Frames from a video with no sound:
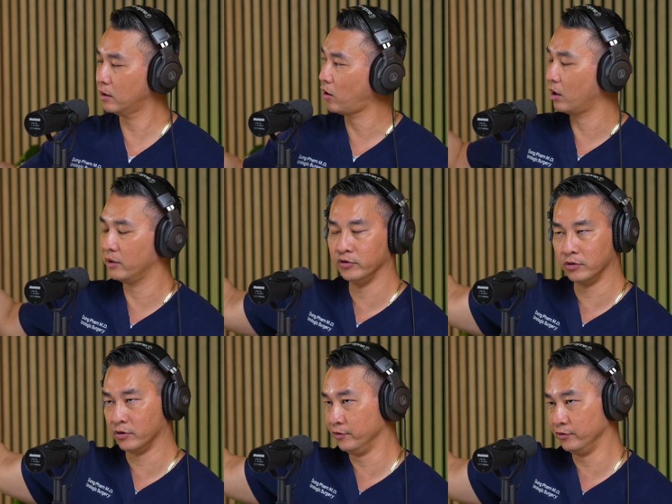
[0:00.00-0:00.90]
Carnival
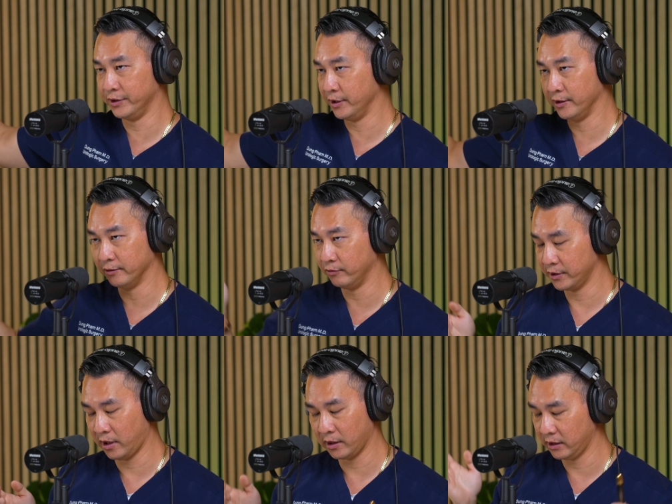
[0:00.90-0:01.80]
Cruise here. We're
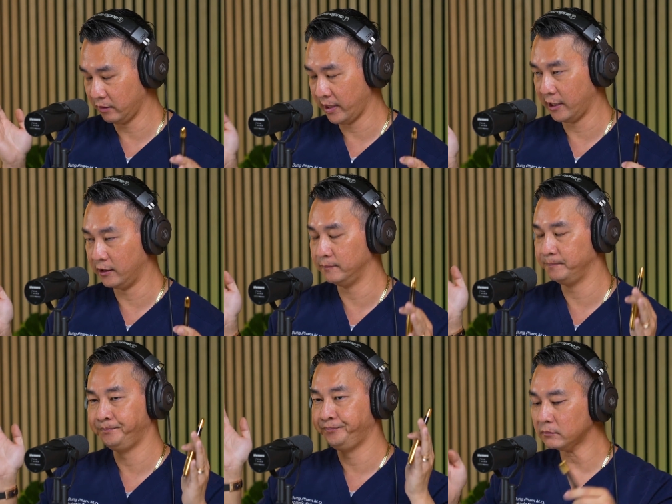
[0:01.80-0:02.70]
talking about,
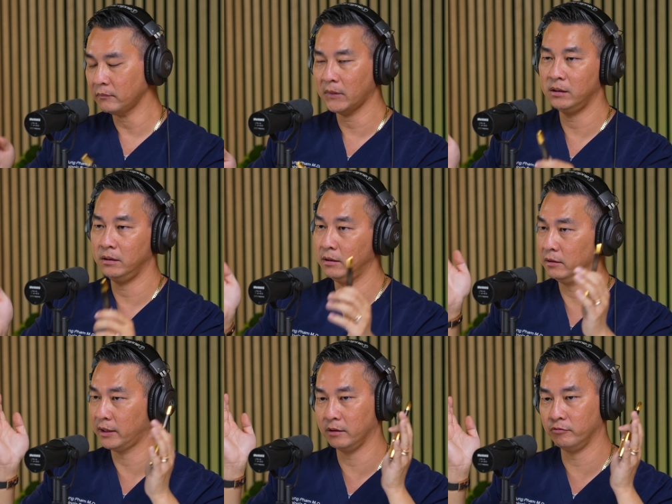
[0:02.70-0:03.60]
you know,
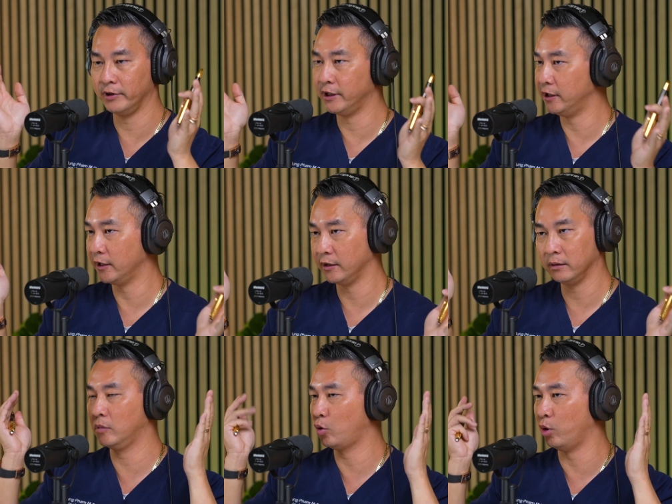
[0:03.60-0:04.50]
like a rinky-dink
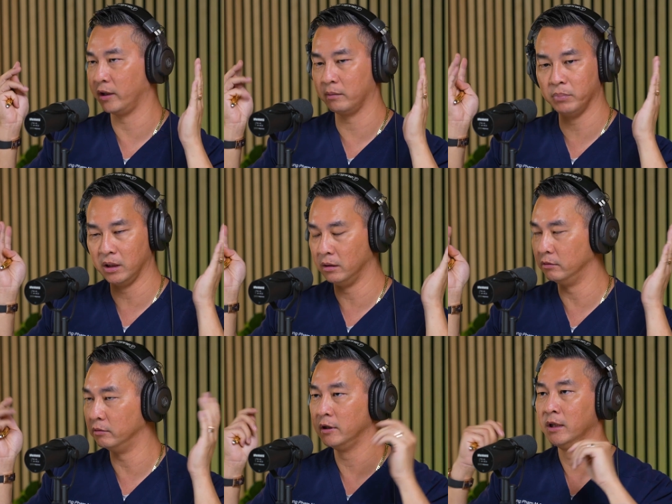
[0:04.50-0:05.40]
quick
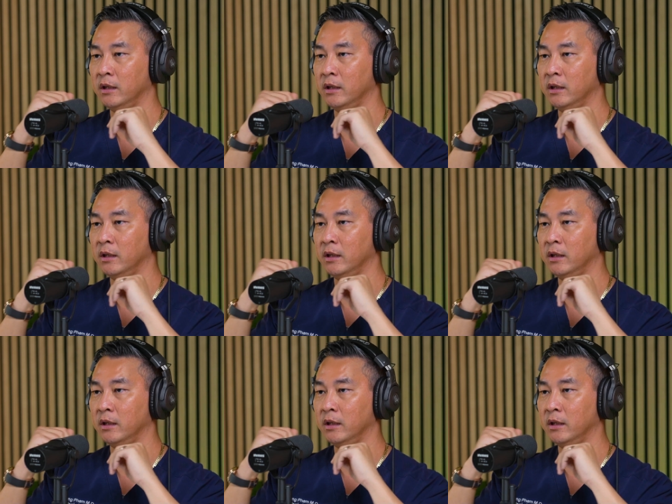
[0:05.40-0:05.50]
boat.